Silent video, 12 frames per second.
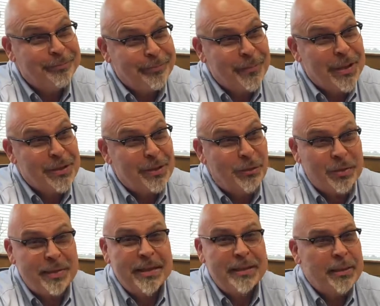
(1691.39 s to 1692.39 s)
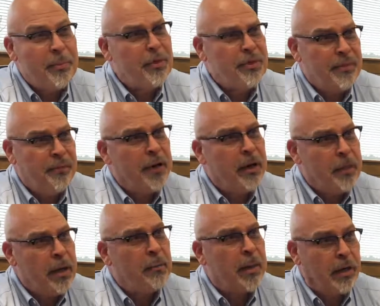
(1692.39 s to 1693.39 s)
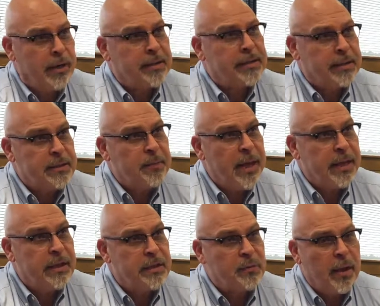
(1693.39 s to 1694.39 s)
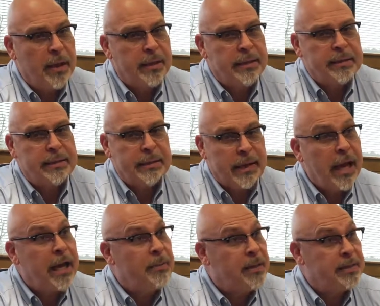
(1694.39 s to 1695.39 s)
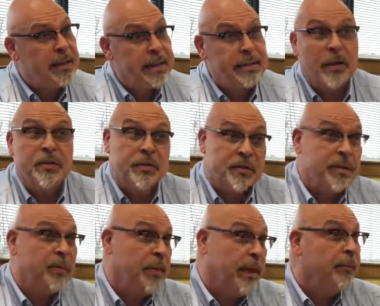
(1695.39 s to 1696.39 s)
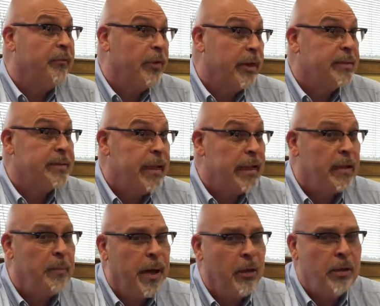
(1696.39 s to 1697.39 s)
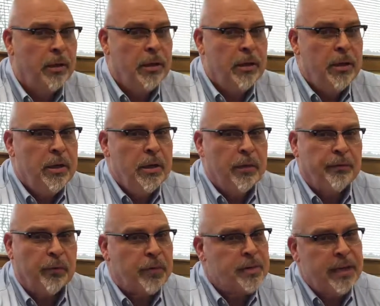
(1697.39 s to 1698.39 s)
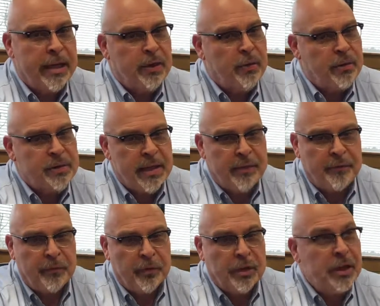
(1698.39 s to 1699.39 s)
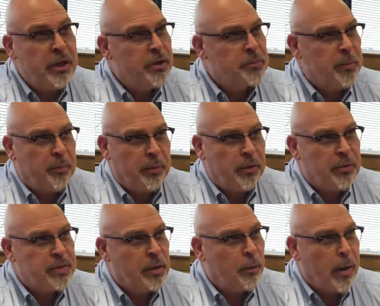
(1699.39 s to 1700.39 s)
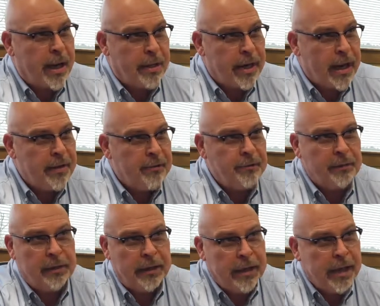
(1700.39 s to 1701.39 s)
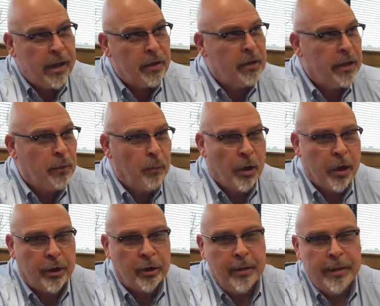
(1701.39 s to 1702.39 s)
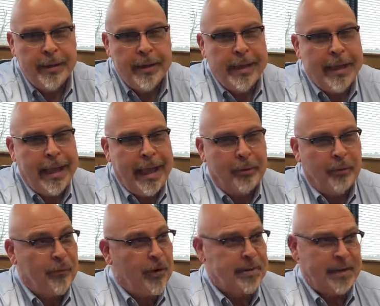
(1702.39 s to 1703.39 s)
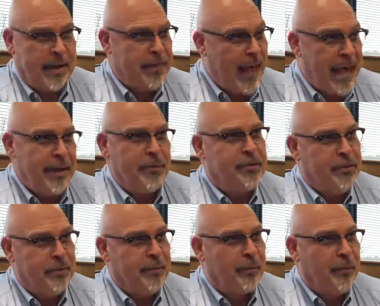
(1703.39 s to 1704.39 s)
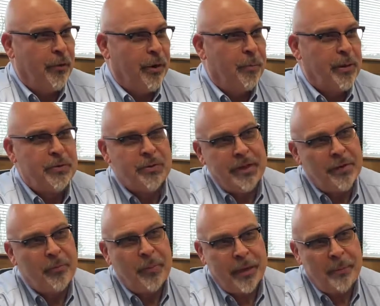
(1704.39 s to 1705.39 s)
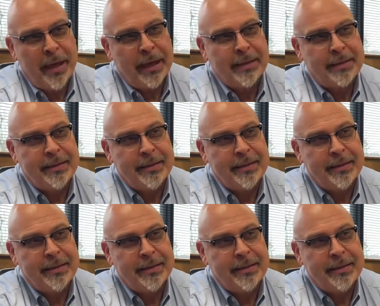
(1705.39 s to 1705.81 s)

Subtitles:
So we're seeing some of those environmental markets expand as well. And as an economist, that's also something I'm very excited about. Forest landowners have for years been producing wildlife, clean air, clean water. And we've all said thank you to them for it, but there's never been a method